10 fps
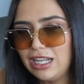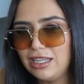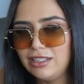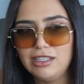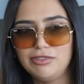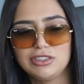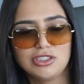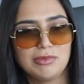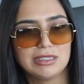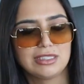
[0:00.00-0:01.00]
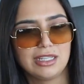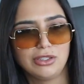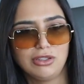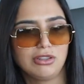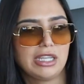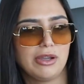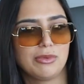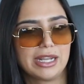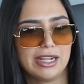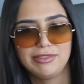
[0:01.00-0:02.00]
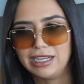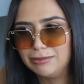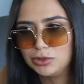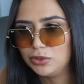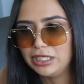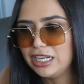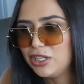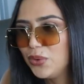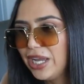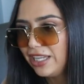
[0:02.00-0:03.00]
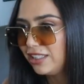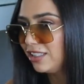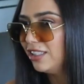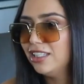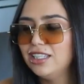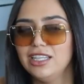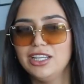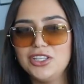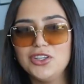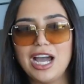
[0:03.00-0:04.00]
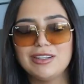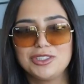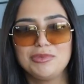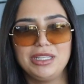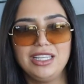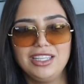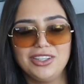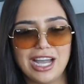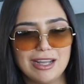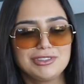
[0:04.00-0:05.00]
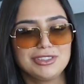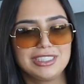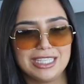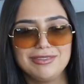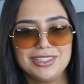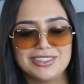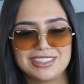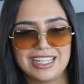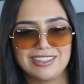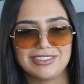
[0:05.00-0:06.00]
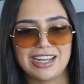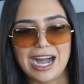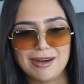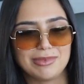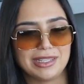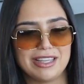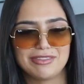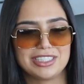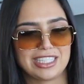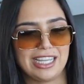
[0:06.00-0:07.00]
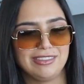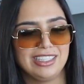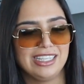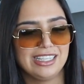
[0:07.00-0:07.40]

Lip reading: like if it's someone saying, no, okay, whatever, I'm doing anyway. You have to give yourself up every time